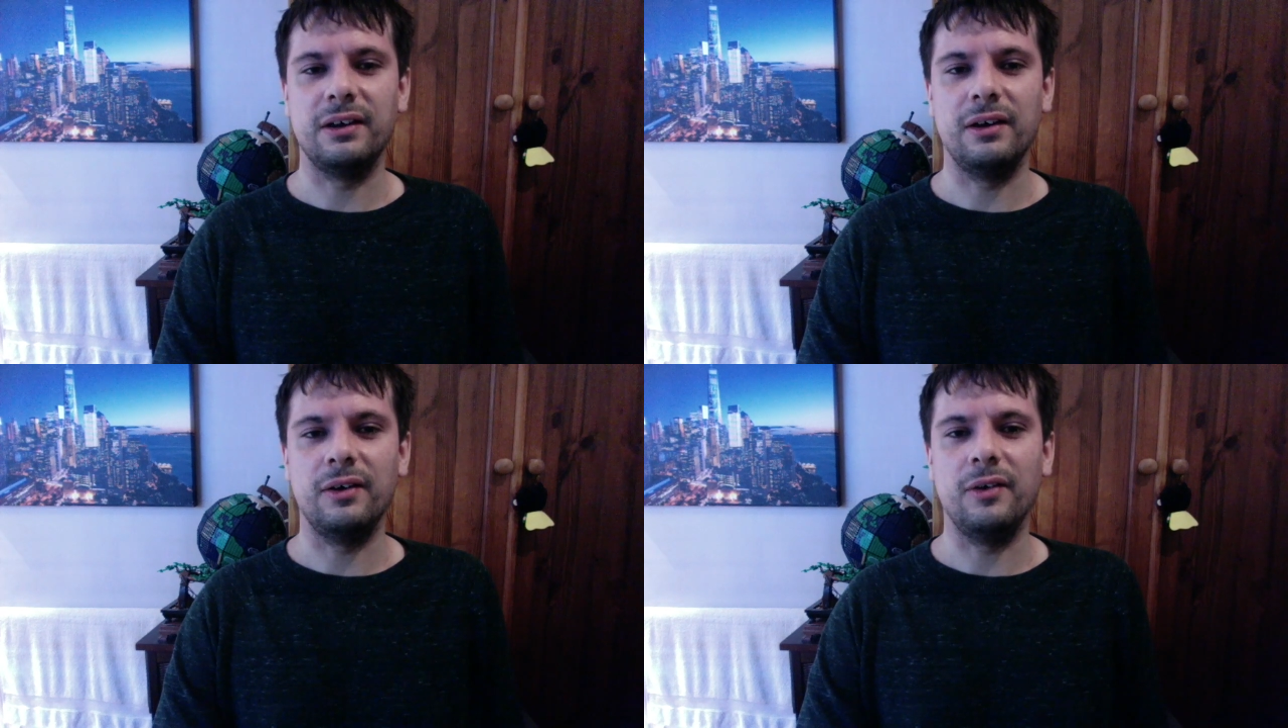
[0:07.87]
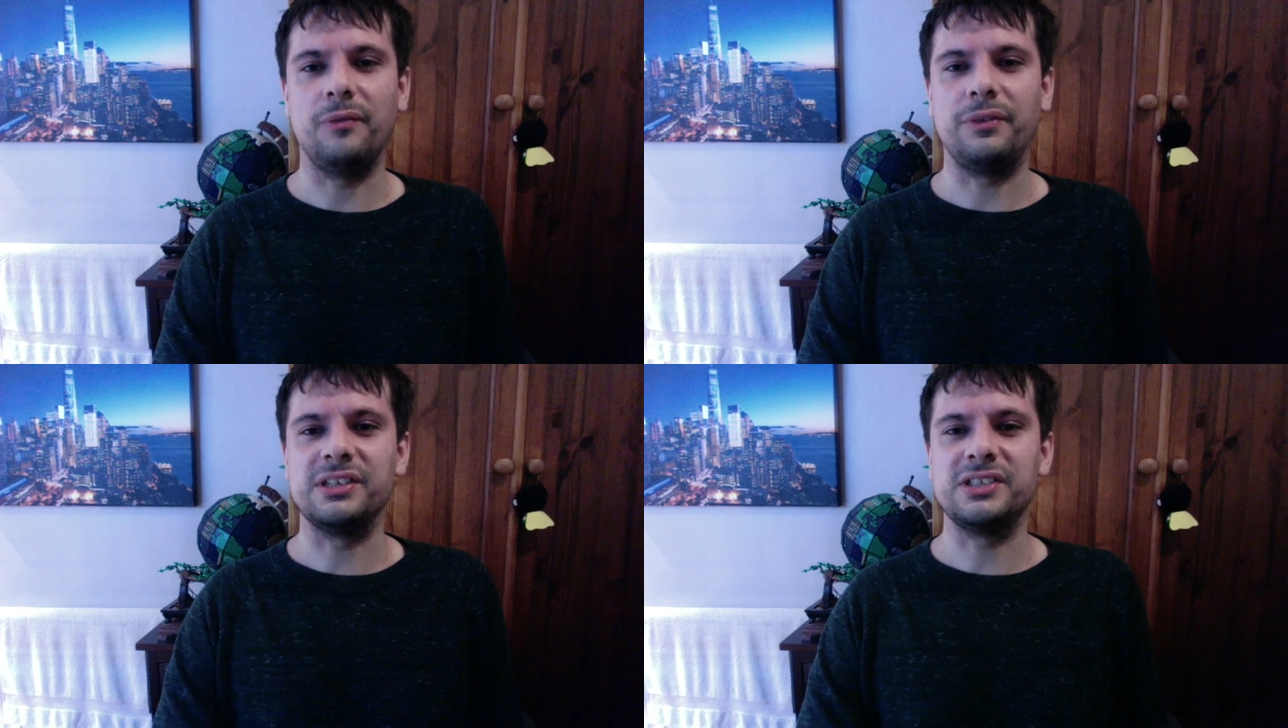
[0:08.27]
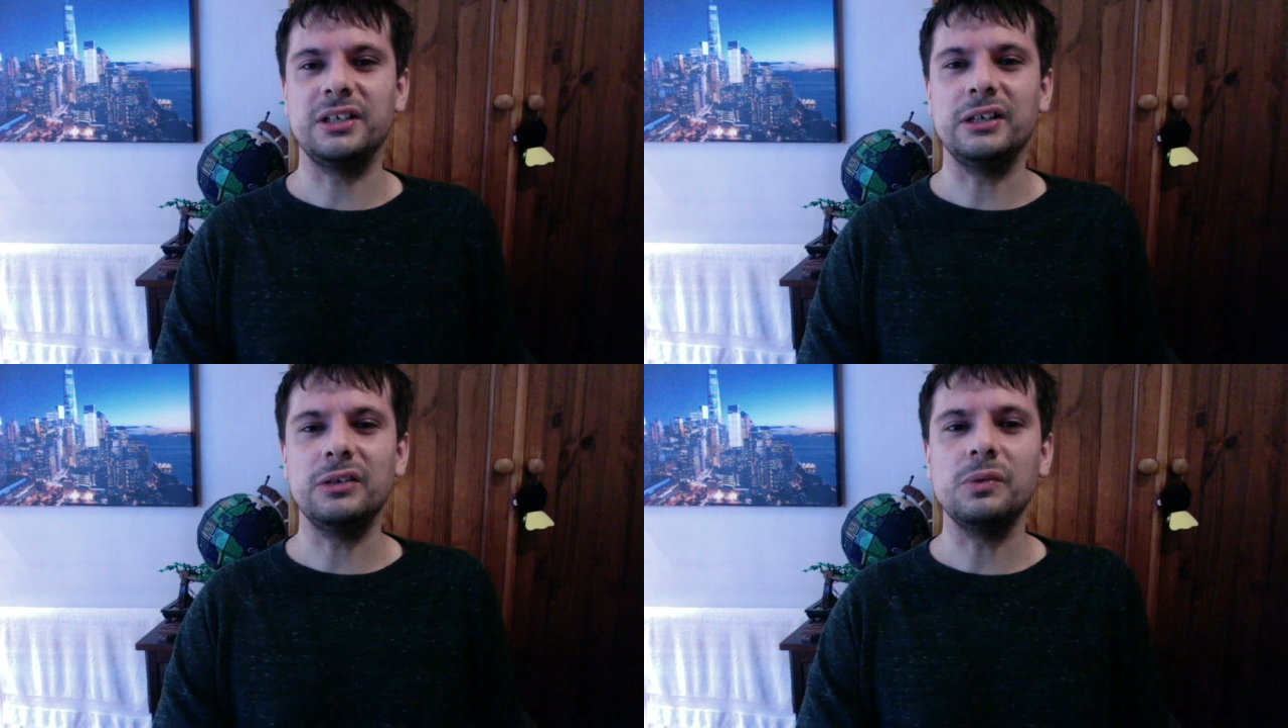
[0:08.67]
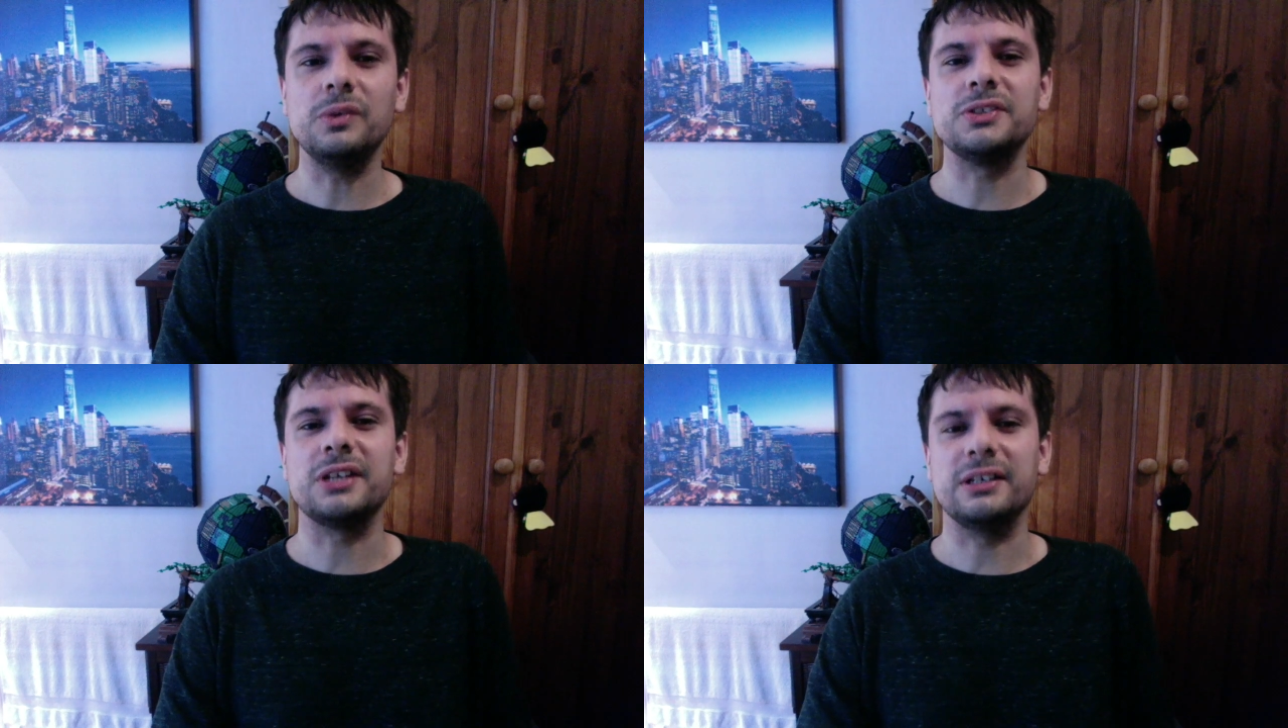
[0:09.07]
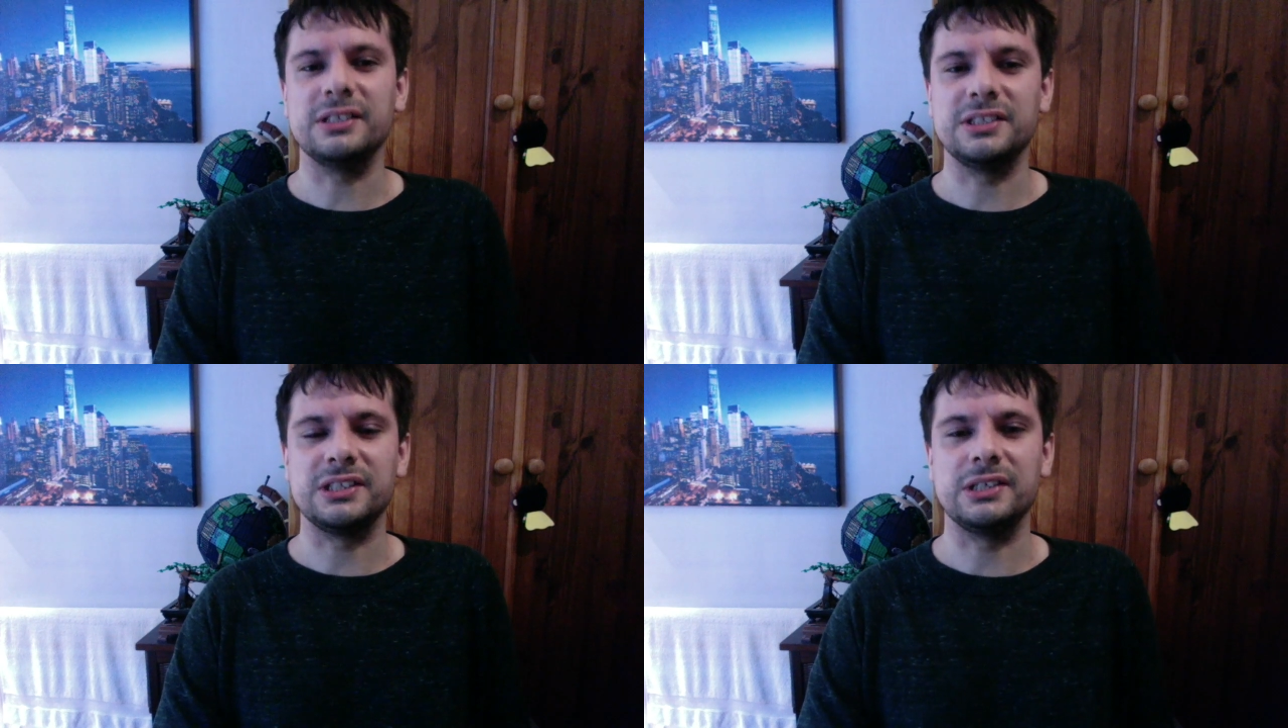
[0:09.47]
of the Star Wars
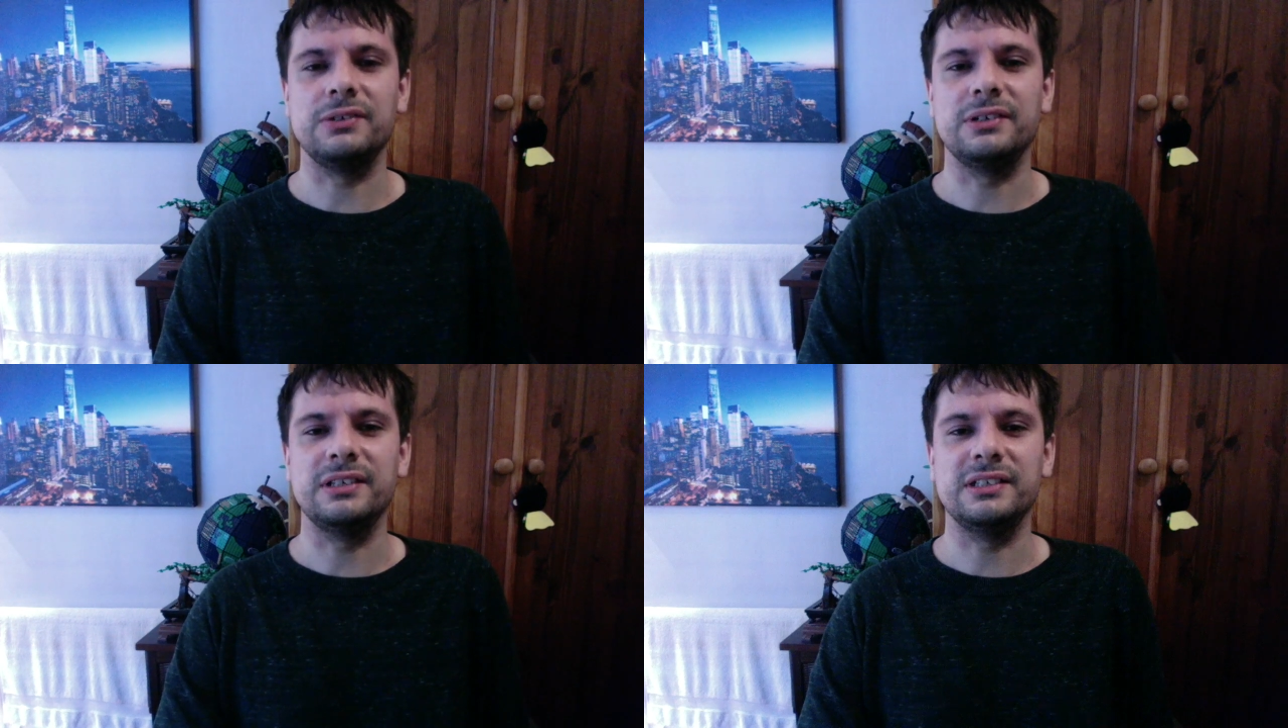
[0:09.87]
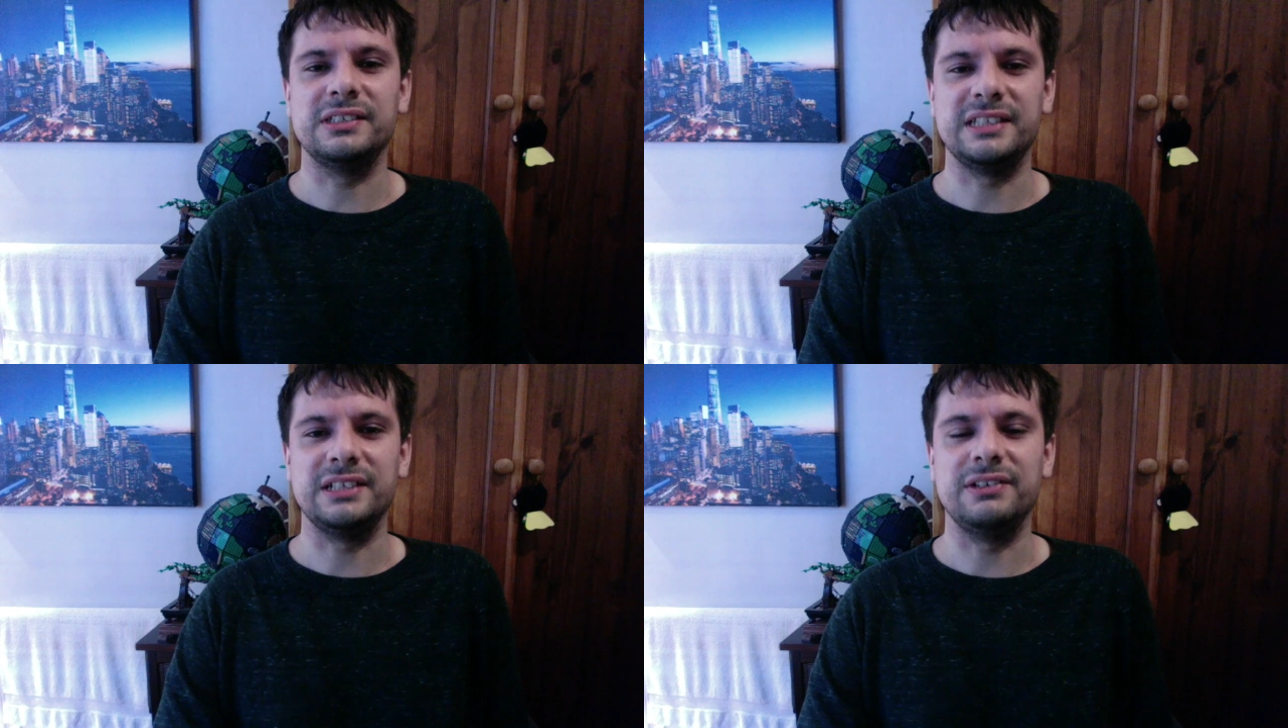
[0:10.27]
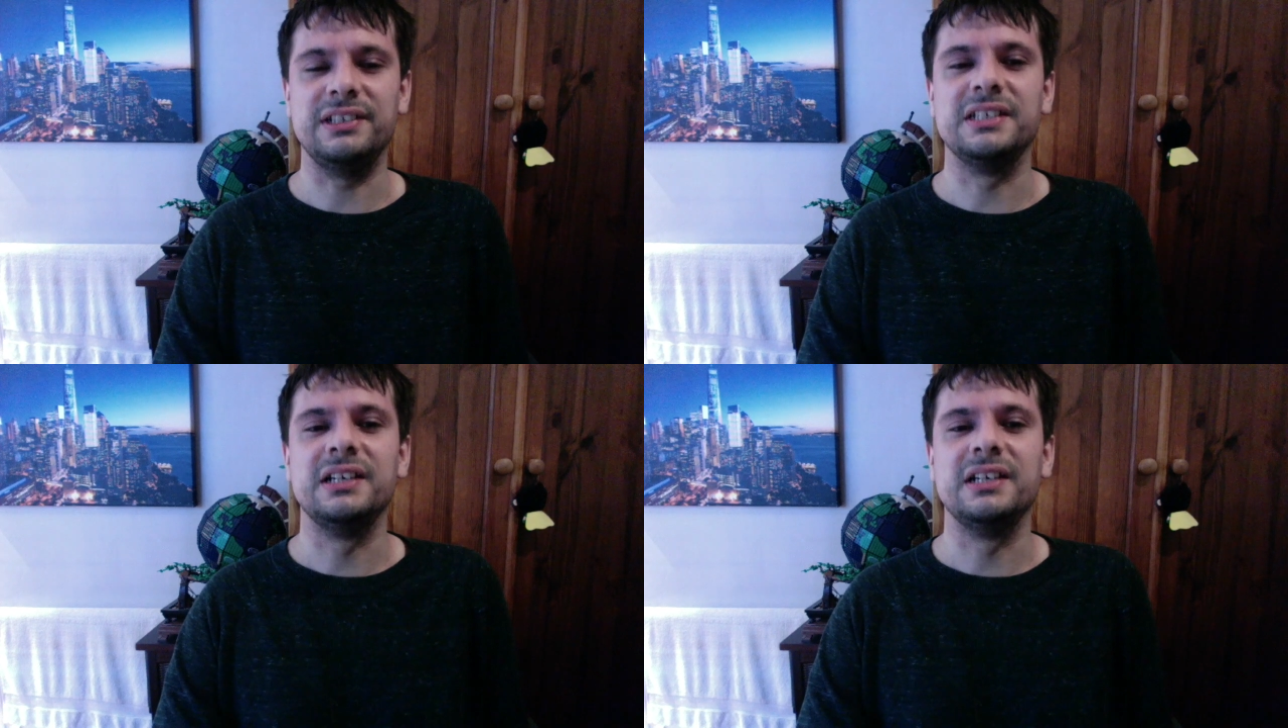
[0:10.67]
Ahsoka series